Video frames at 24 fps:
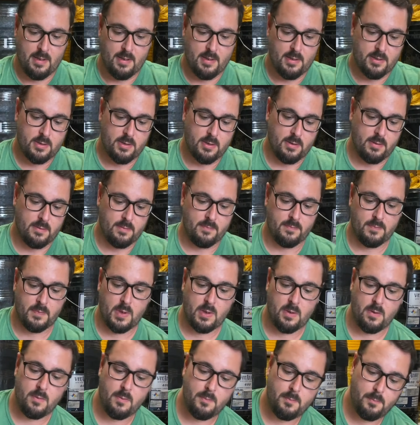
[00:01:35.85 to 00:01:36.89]
So
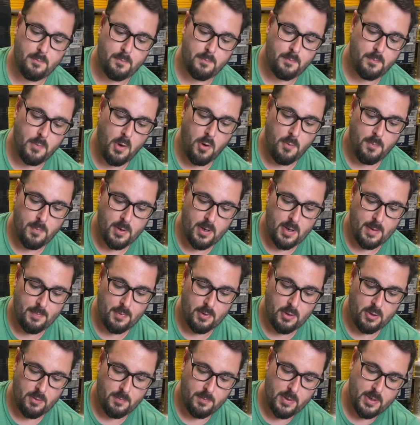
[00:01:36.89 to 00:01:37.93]
open it up a
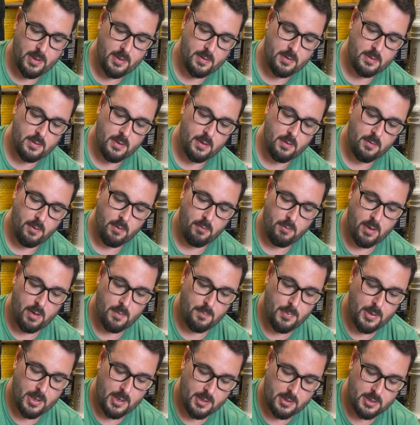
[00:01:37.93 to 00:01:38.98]
little bit. We want
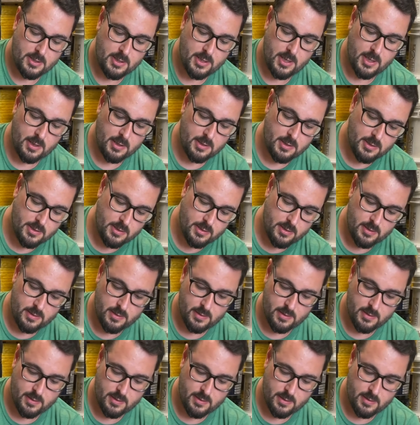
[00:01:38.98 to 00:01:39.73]
to pick 6.